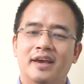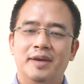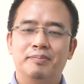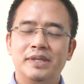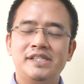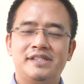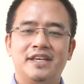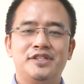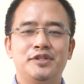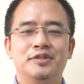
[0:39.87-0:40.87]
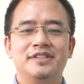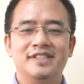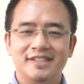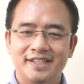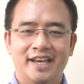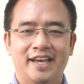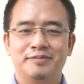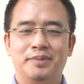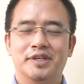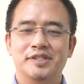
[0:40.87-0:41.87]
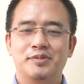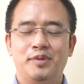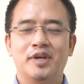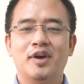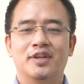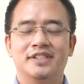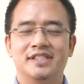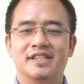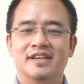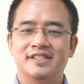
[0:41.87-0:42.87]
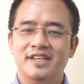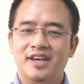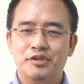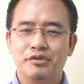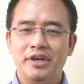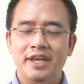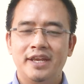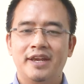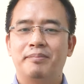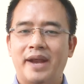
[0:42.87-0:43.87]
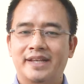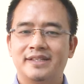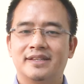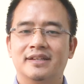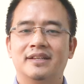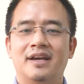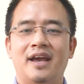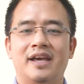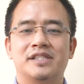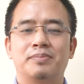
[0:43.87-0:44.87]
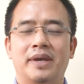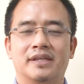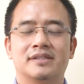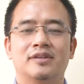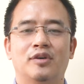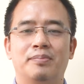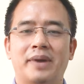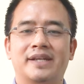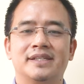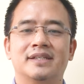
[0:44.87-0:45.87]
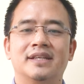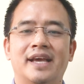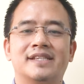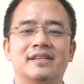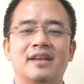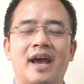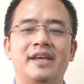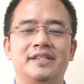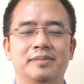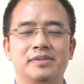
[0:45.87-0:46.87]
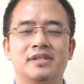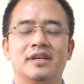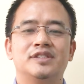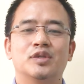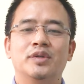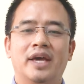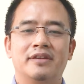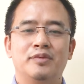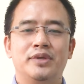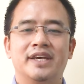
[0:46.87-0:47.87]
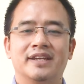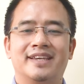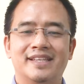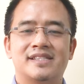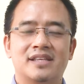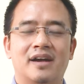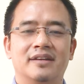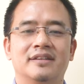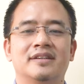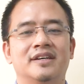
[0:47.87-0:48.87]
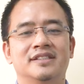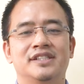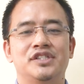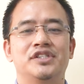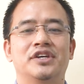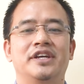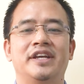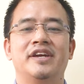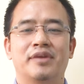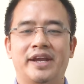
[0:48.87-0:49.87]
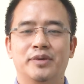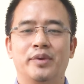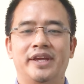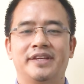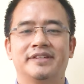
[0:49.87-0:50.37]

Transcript: And please stay tuned till the end because we are going to discuss 3 practical aspects or practical action items so that we can get started on this journey right away.